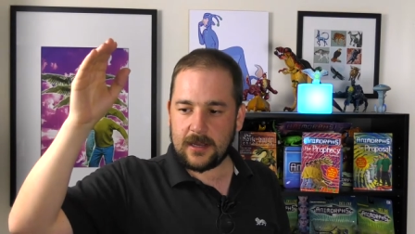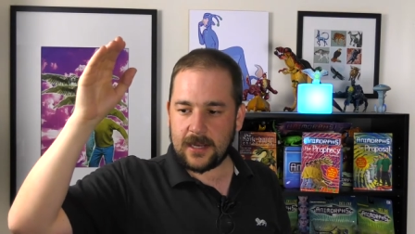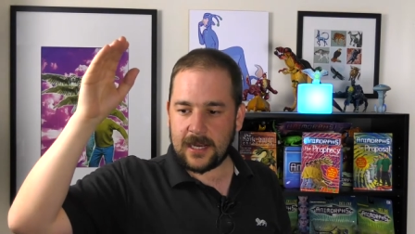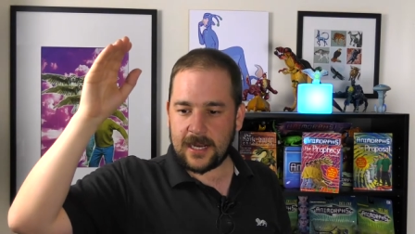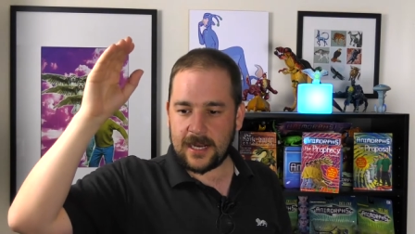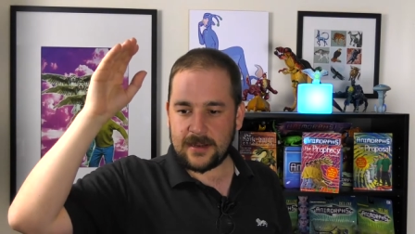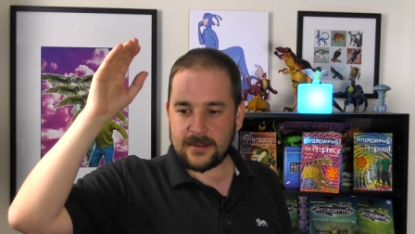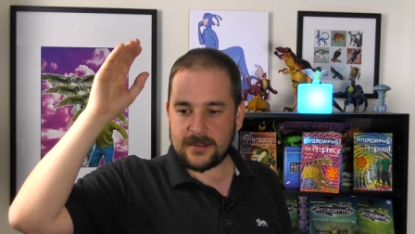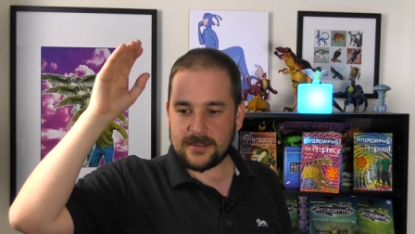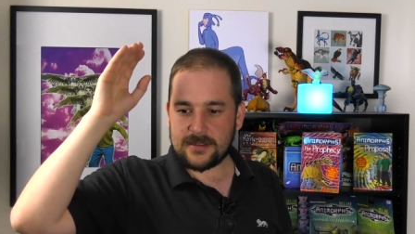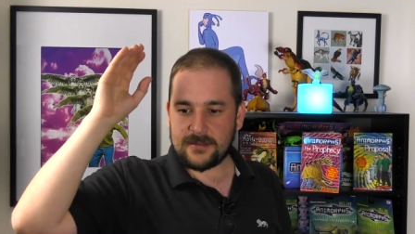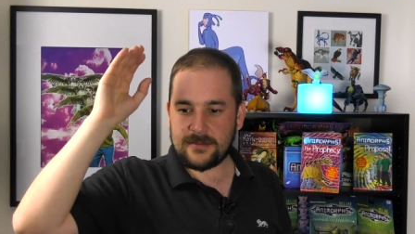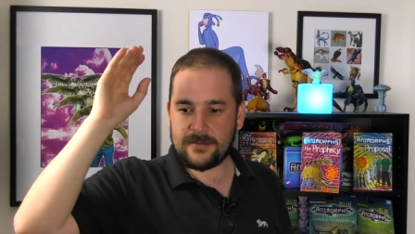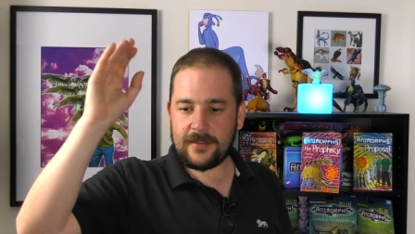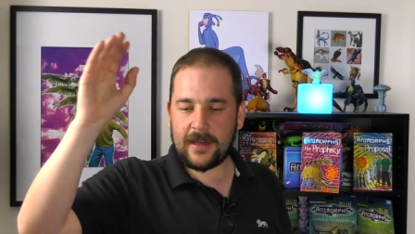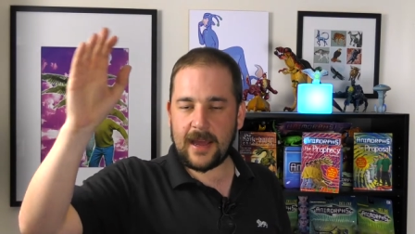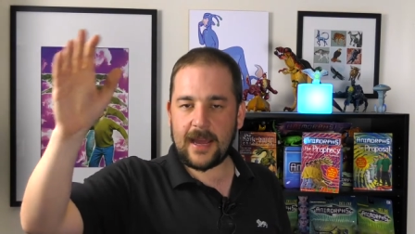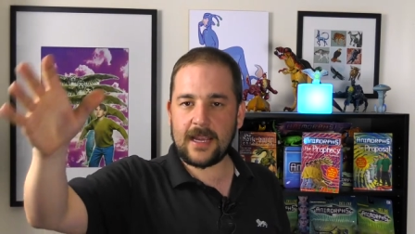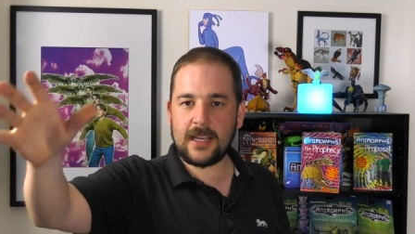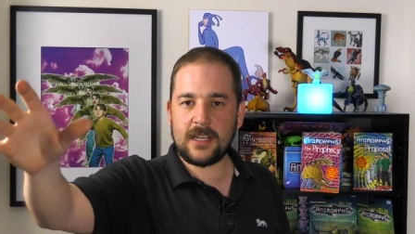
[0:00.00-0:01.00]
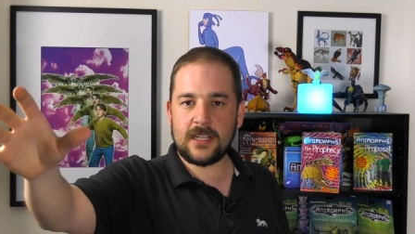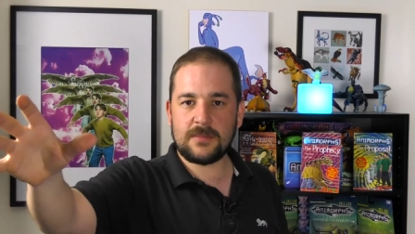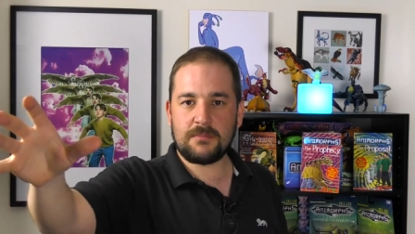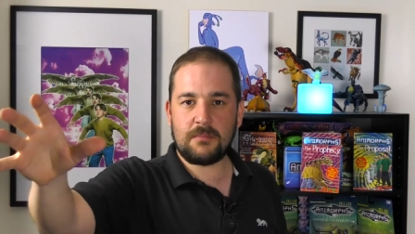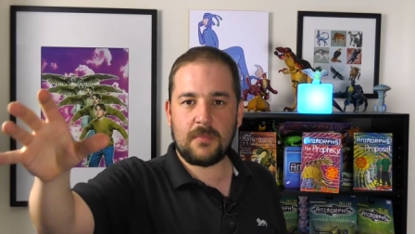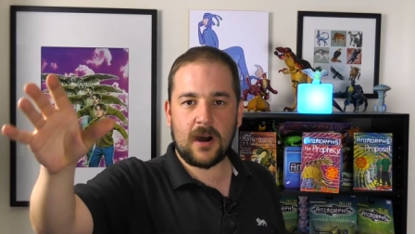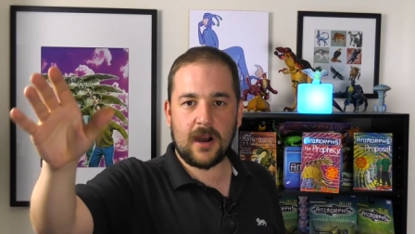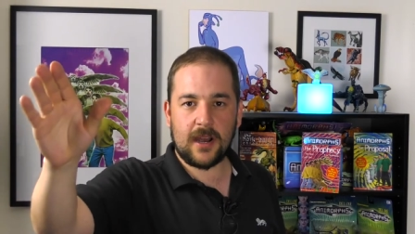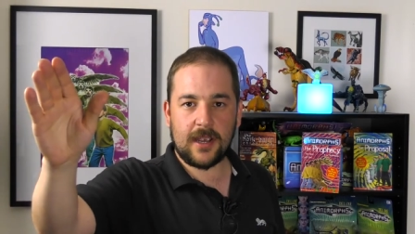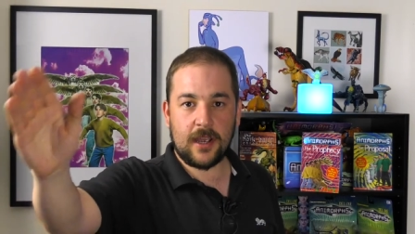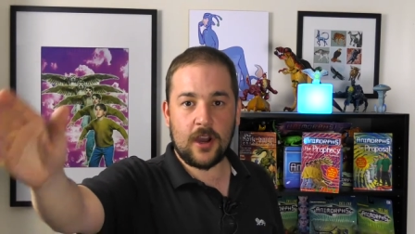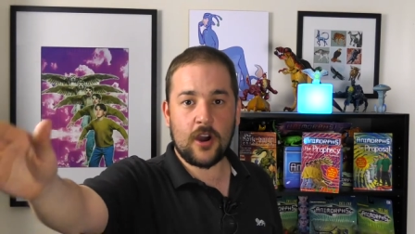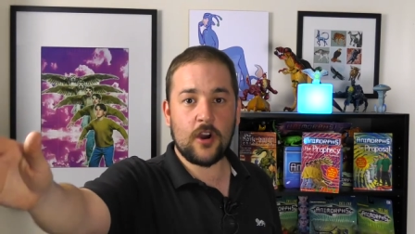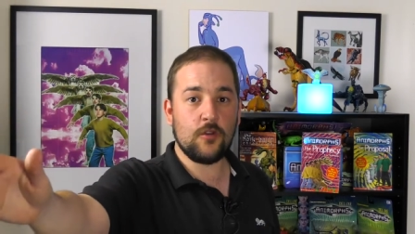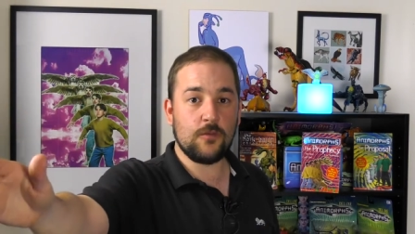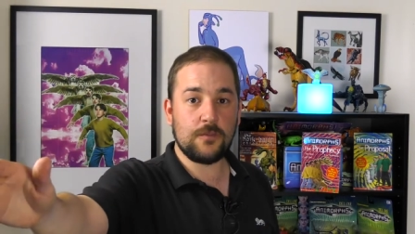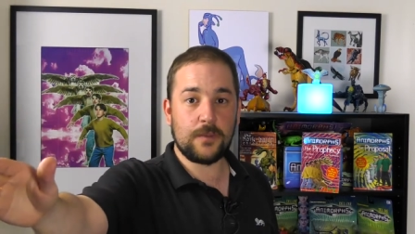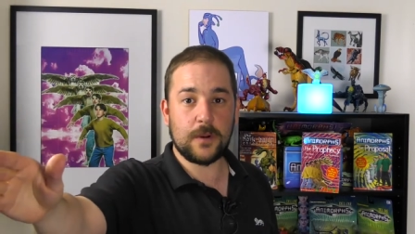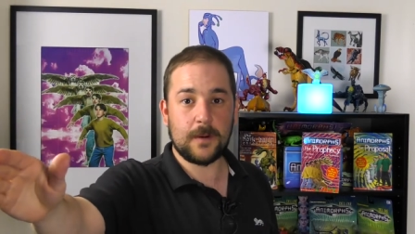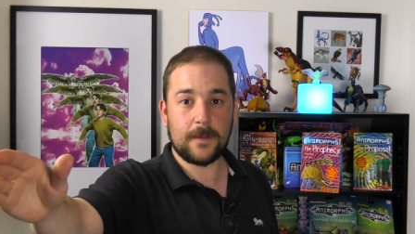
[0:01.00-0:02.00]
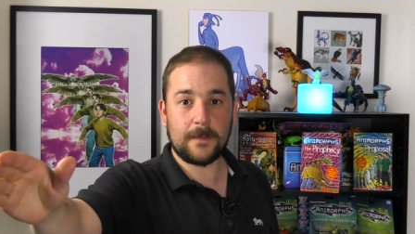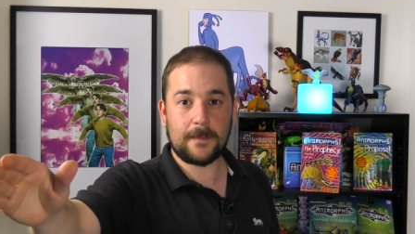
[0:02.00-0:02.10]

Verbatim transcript: and that is my hope.